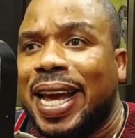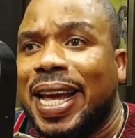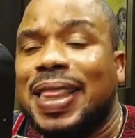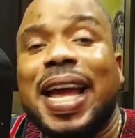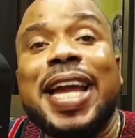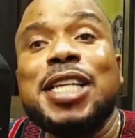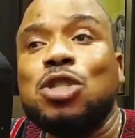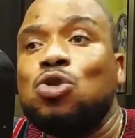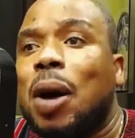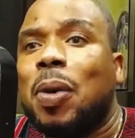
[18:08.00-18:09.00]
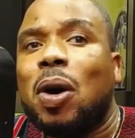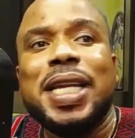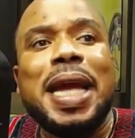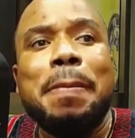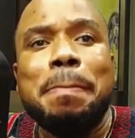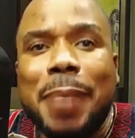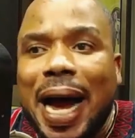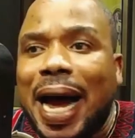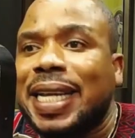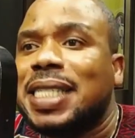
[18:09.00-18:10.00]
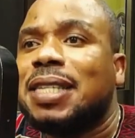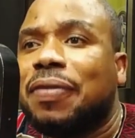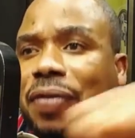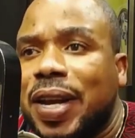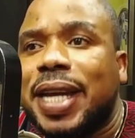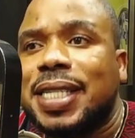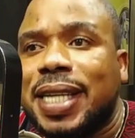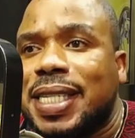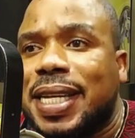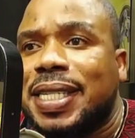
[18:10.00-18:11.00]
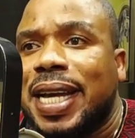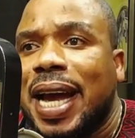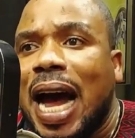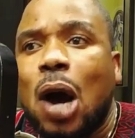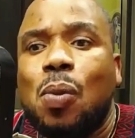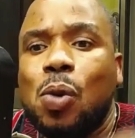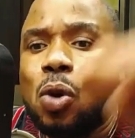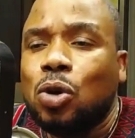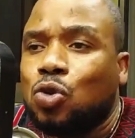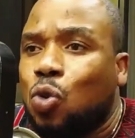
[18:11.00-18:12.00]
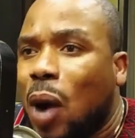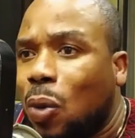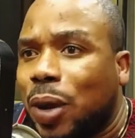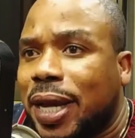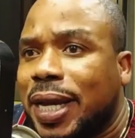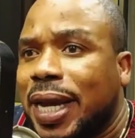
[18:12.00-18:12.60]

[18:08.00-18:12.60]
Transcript: The issue about Yemba, yes, free SHS, our Muko school 1 week.